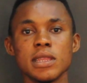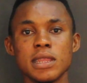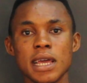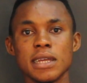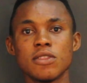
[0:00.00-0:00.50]

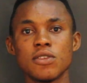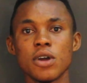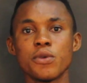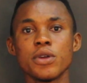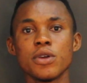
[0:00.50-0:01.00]
the
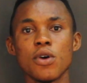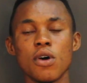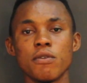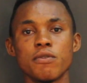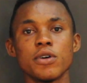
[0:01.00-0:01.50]

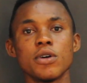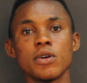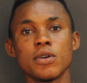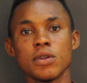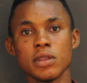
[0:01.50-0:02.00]
theory of
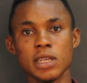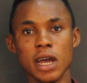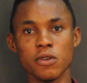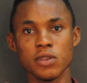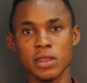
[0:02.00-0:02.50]

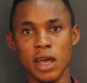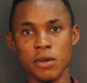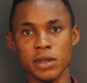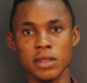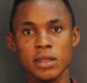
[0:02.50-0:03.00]
Charles
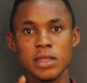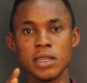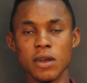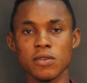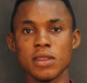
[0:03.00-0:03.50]
Darwin.
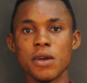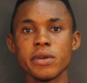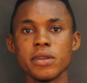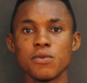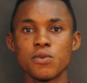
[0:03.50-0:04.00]
Charles
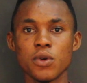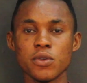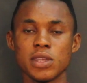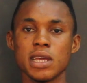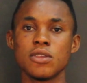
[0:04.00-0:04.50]
Darwin
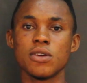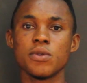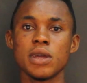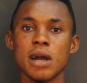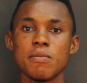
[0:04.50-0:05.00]
wrote a
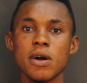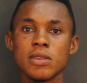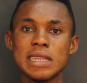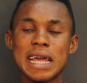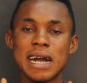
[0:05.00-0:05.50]
theory
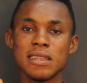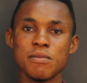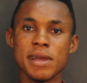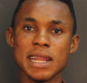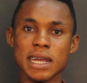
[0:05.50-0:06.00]
about the
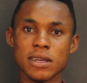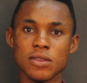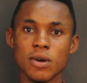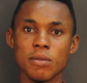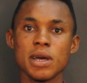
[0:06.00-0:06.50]
animal
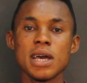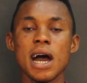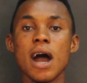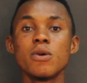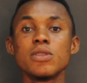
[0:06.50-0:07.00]
kingdom,
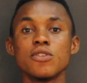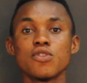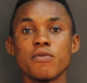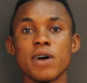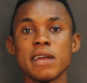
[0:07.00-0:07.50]
how
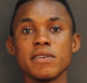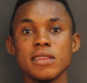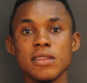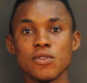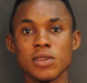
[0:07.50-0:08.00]
they
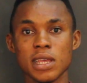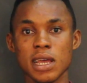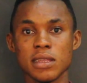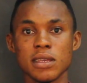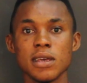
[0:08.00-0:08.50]
survive in the
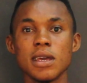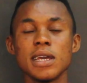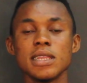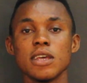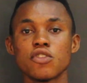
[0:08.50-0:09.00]
society.
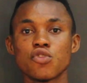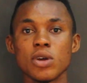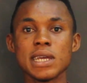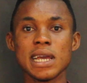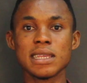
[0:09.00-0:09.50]
The
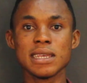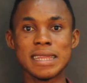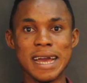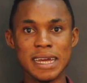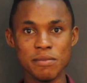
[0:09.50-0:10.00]

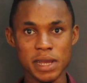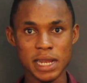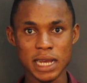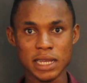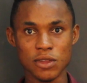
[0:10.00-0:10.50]
strongest in the
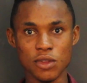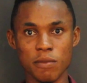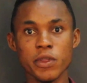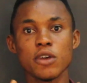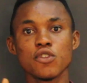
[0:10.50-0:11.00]
animal
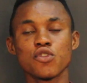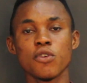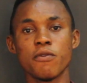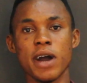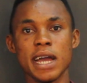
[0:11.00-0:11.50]
kingdom
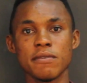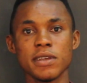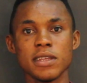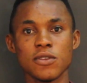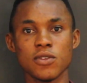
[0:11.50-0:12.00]

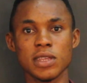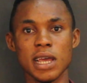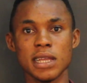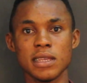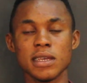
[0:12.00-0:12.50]
survive in the
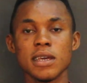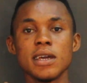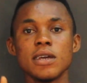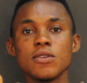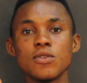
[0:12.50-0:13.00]
society.
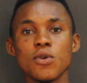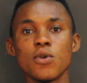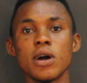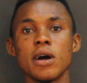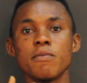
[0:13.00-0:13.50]

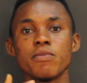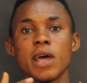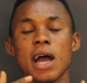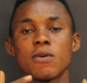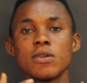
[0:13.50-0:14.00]

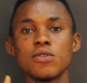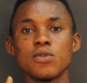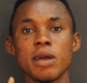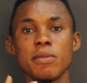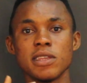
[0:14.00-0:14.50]
So,
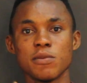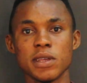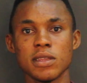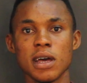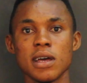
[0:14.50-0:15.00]
according to Herbert
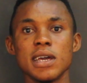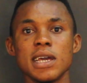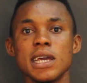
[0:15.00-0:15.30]
Spencer,